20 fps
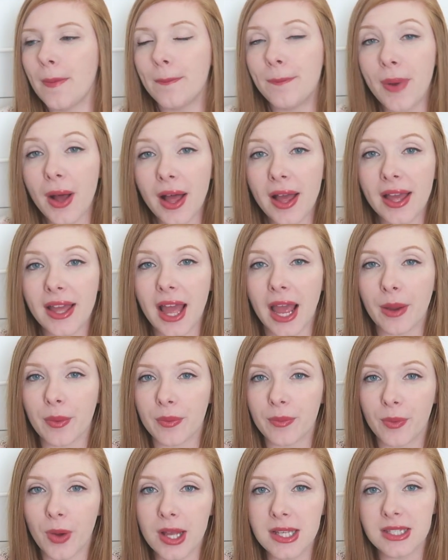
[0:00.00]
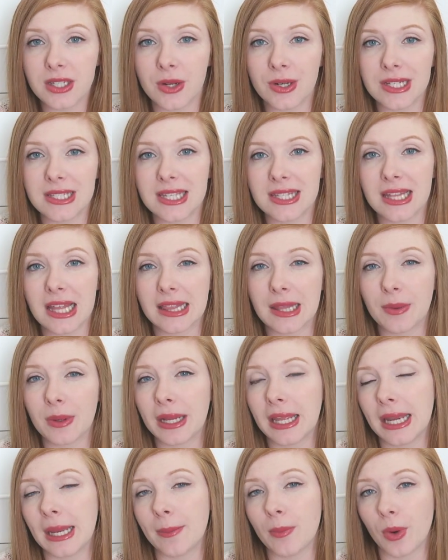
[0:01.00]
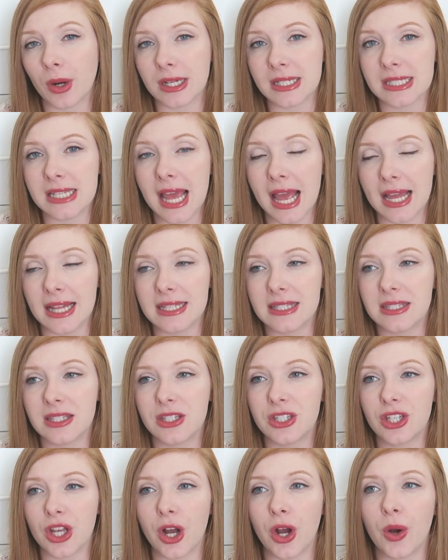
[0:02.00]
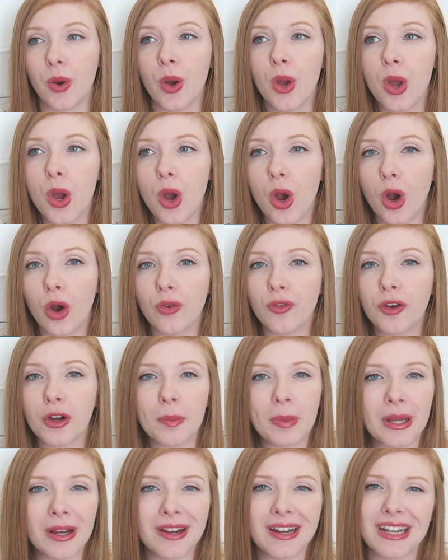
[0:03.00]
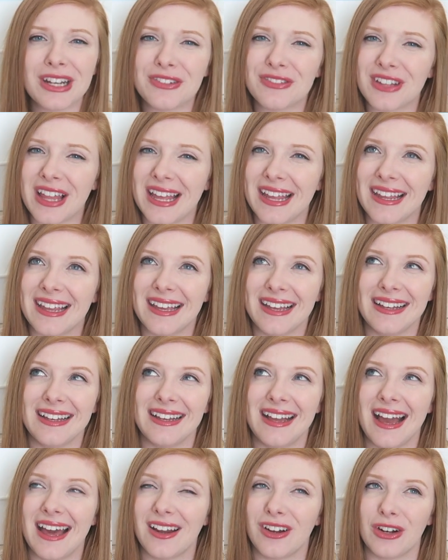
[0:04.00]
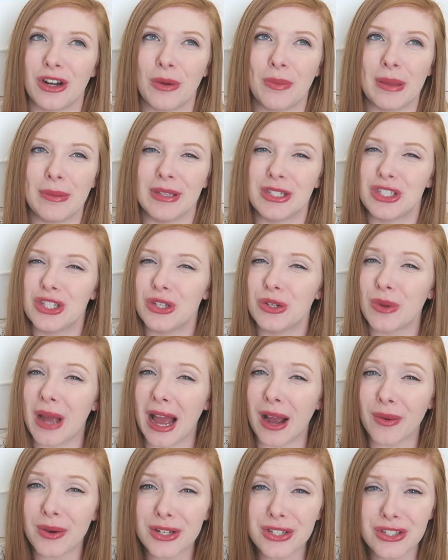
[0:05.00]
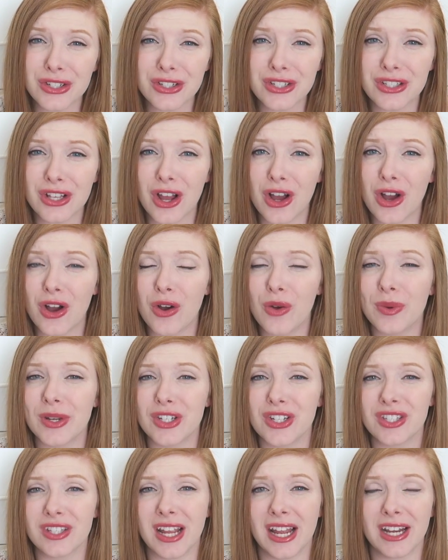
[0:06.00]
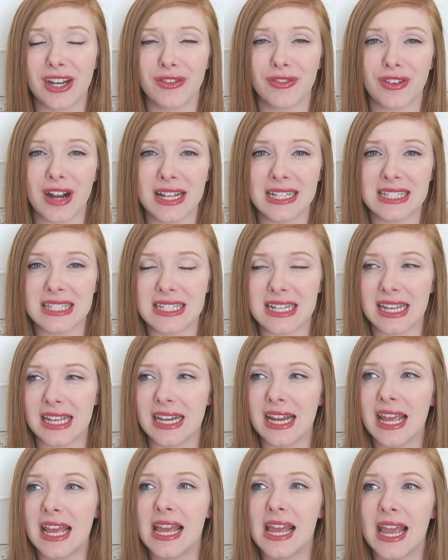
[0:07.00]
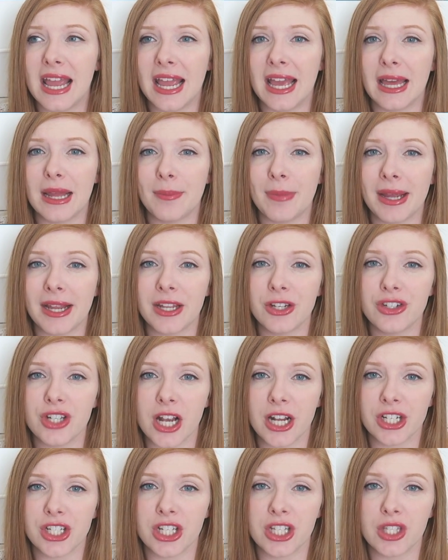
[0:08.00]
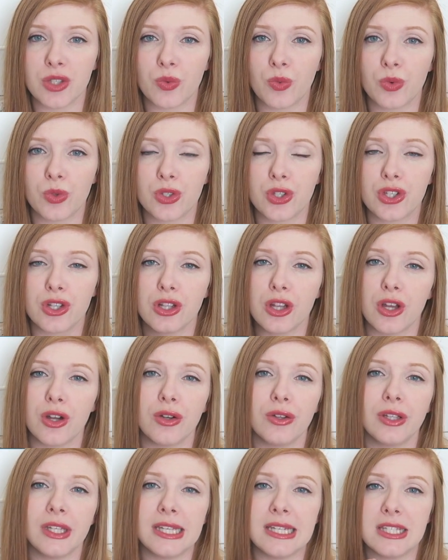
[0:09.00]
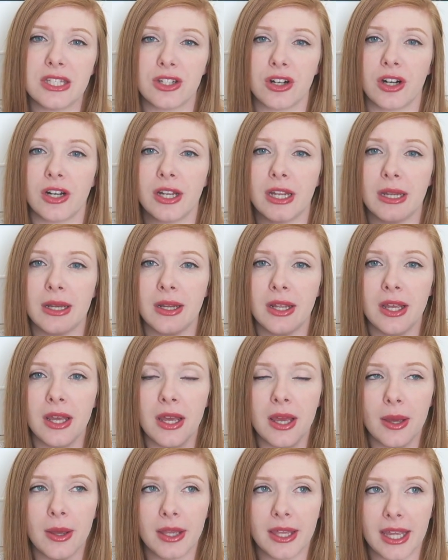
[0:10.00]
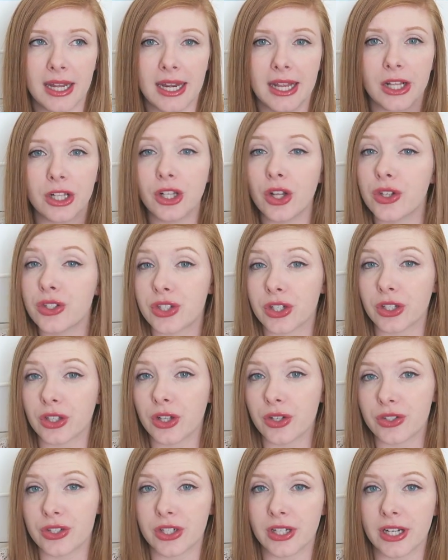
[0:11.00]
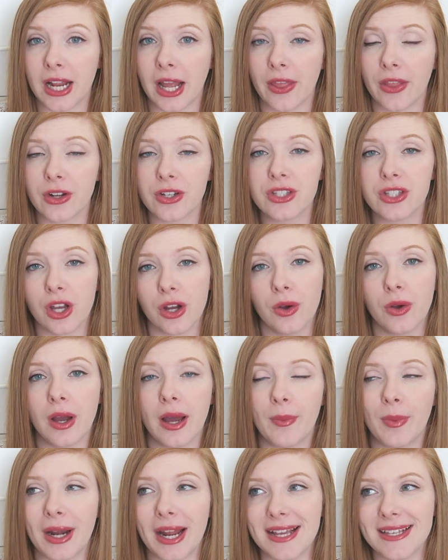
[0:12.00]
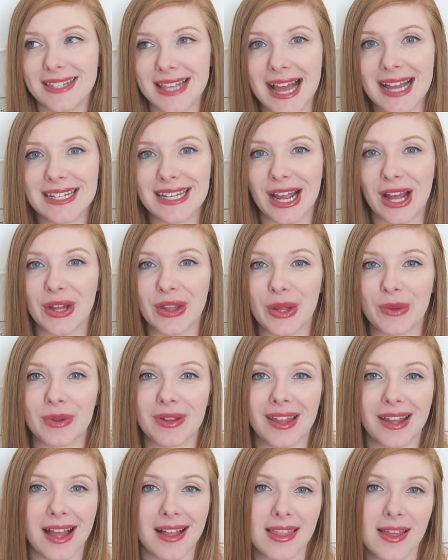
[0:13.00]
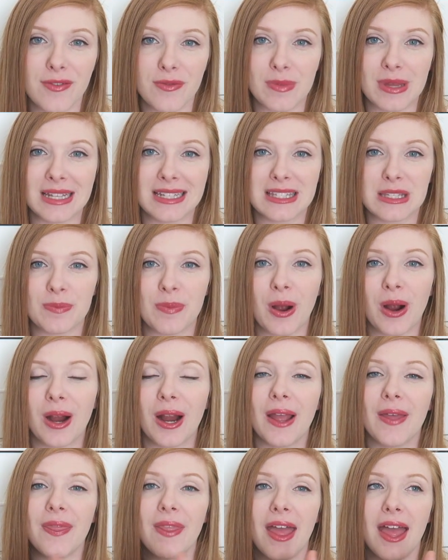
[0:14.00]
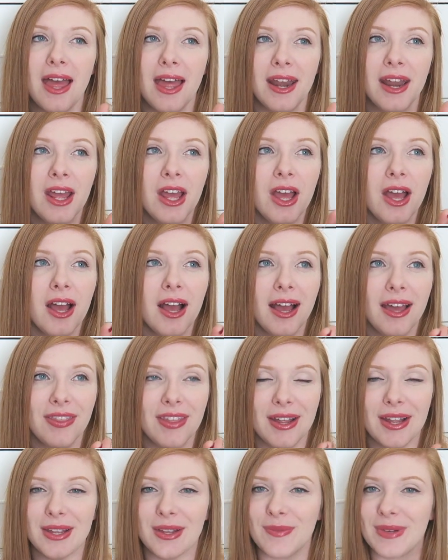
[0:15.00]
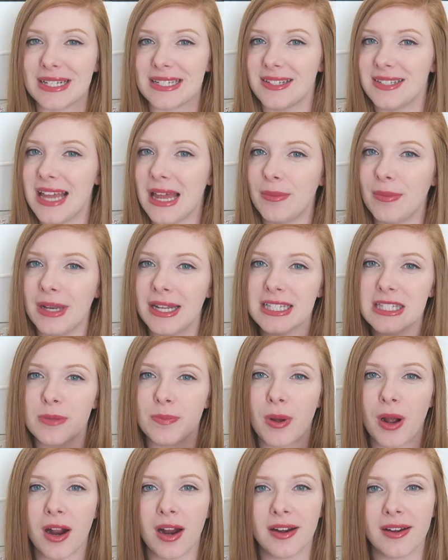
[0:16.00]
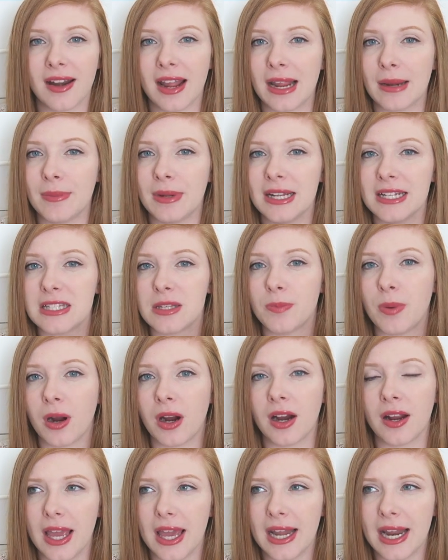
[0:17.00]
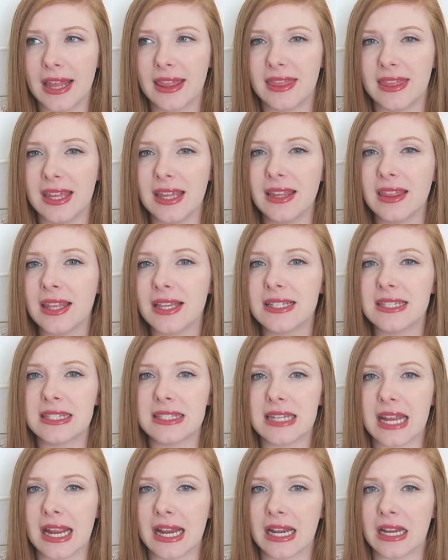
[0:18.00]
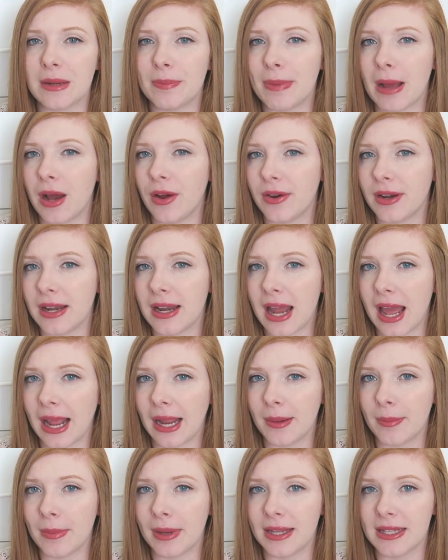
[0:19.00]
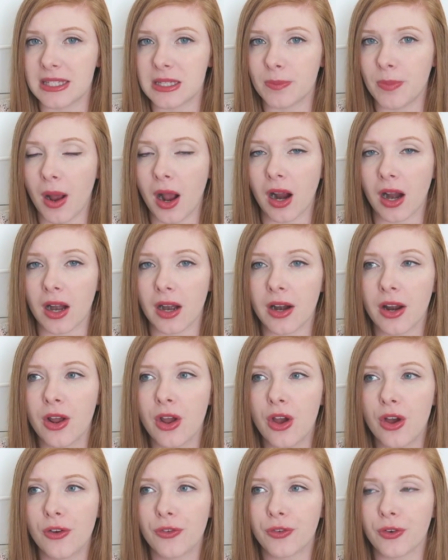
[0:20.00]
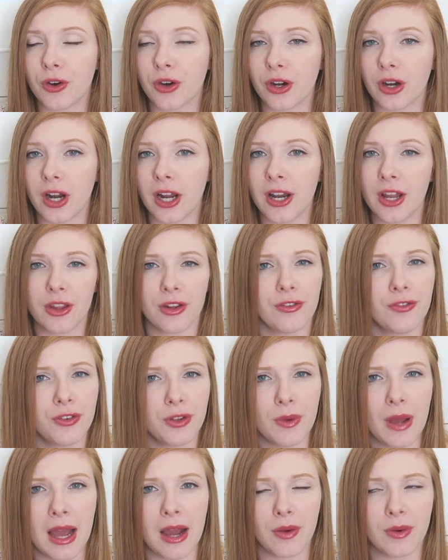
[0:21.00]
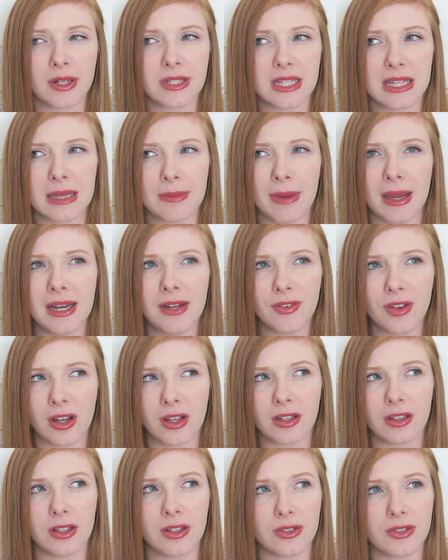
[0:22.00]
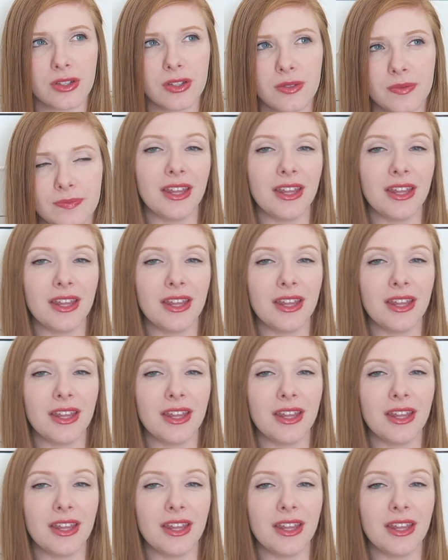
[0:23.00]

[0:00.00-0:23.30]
but I was noticing that they were getting more intense. So over a period of like, I don't know, maybe two hours or so, we just kind of rested and my contractions slowly started getting closer and closer together. So when I sat down, they were like 11 minutes apart and then they went to 10 minutes apart, nine minutes apart. And I think they stayed at about nine minutes apart for another few hours and they might have gotten close.